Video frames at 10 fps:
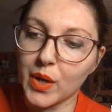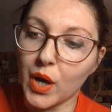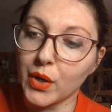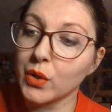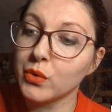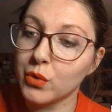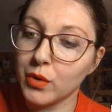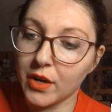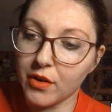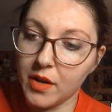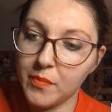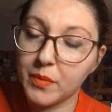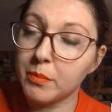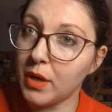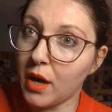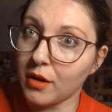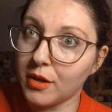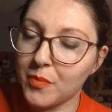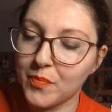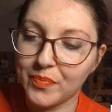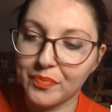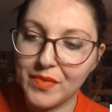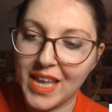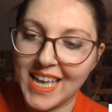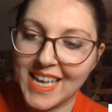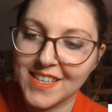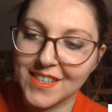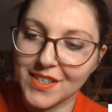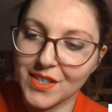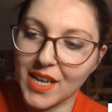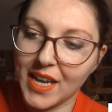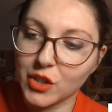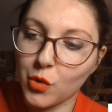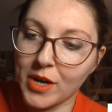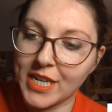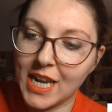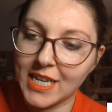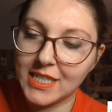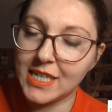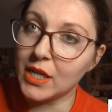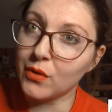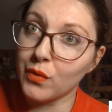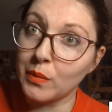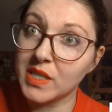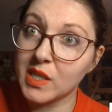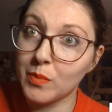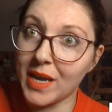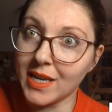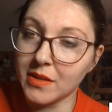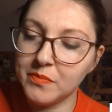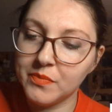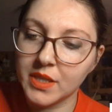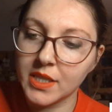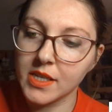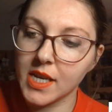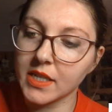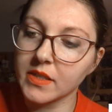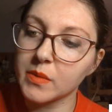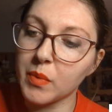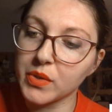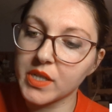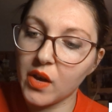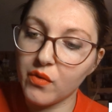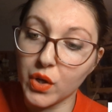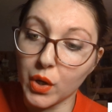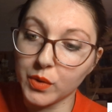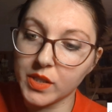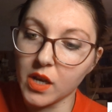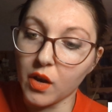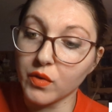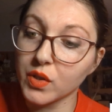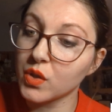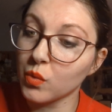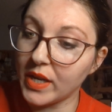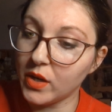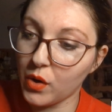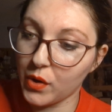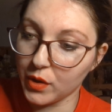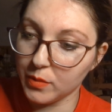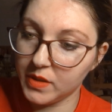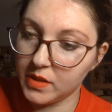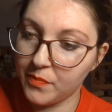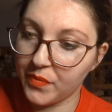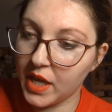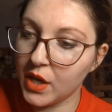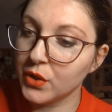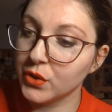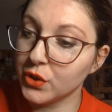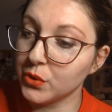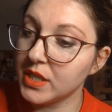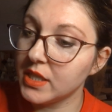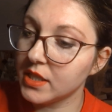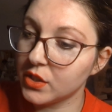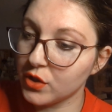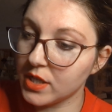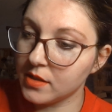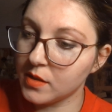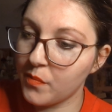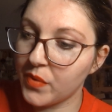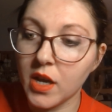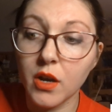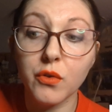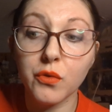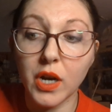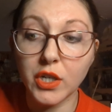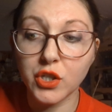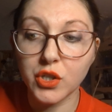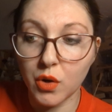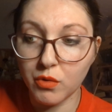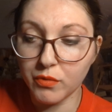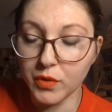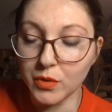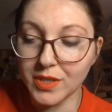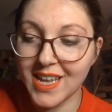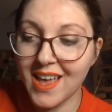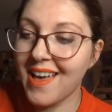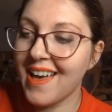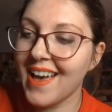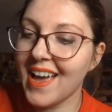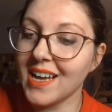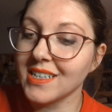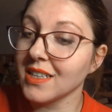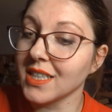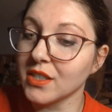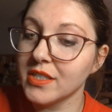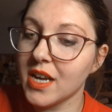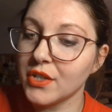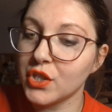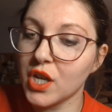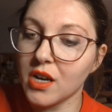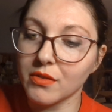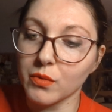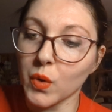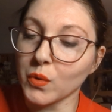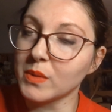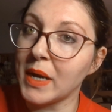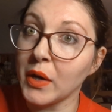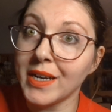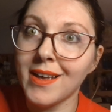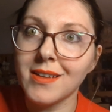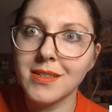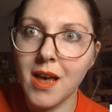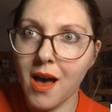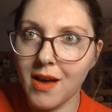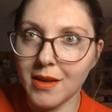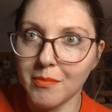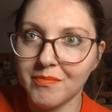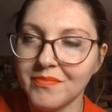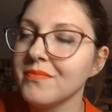on Teulera Blanc. This is a 2019 from Spain and it's supposed to have notes of sweet herbs, juicy citrus, fresh stone fruit, and a little touch of rosemary and thyme.